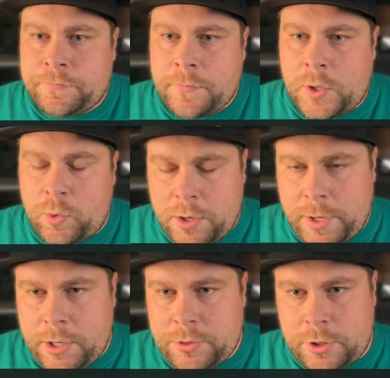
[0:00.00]
What
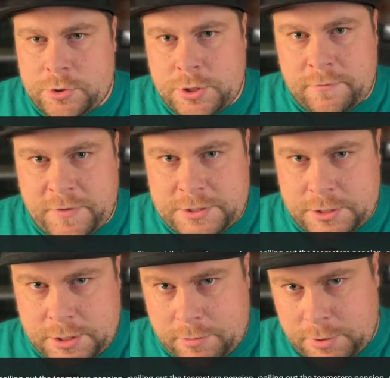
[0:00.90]
about those on fixed
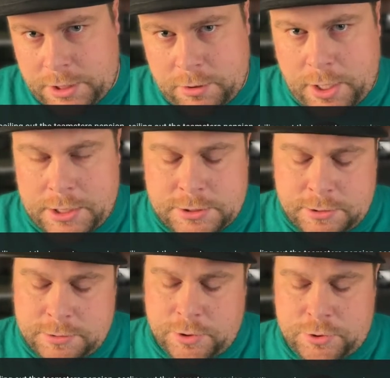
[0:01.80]
income, like you asked,
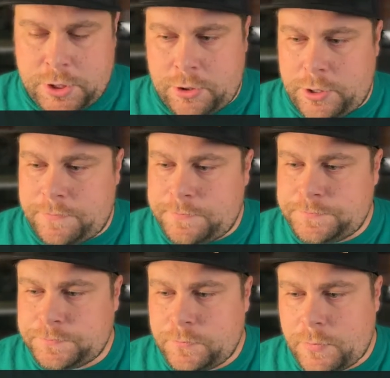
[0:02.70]
Social Security?
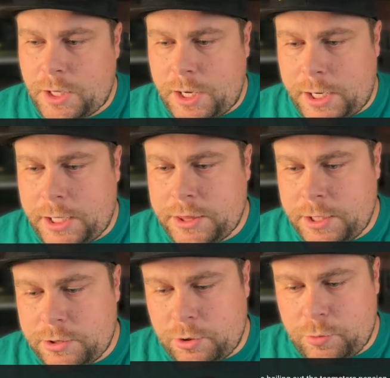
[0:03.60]
I
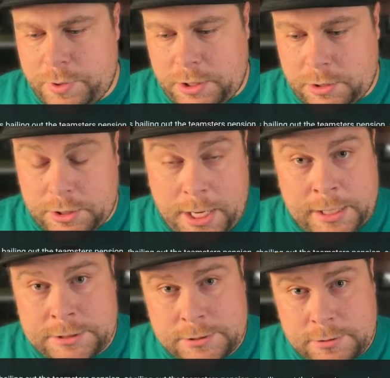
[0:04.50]
think they'll be the
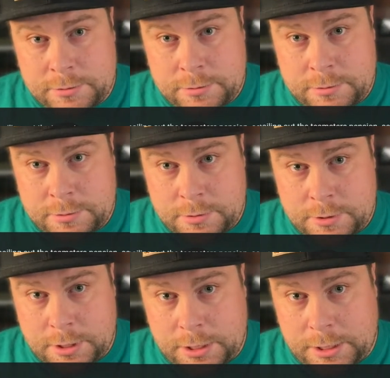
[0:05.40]
last
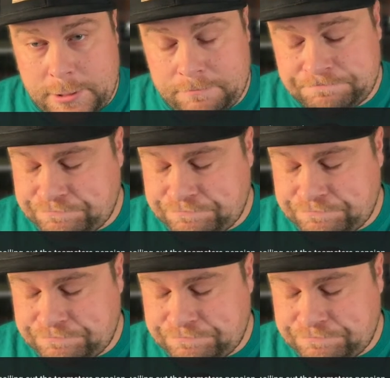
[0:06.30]
to